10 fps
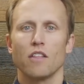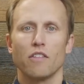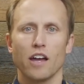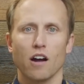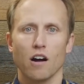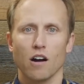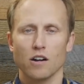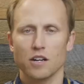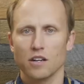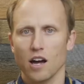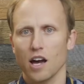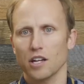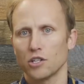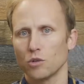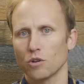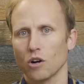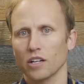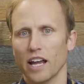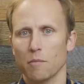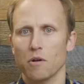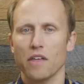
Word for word: They are not a do-it-all camera.